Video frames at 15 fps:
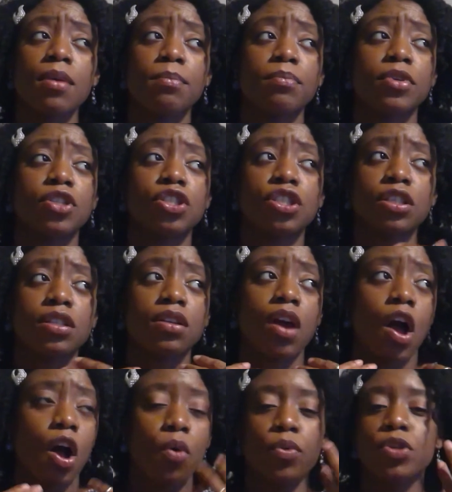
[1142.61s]
but she
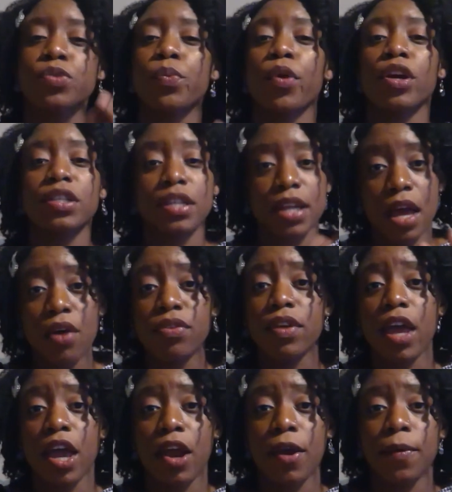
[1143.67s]
always worked in
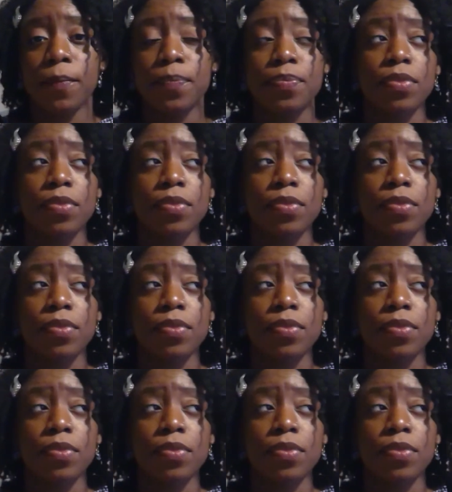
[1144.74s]
healthcare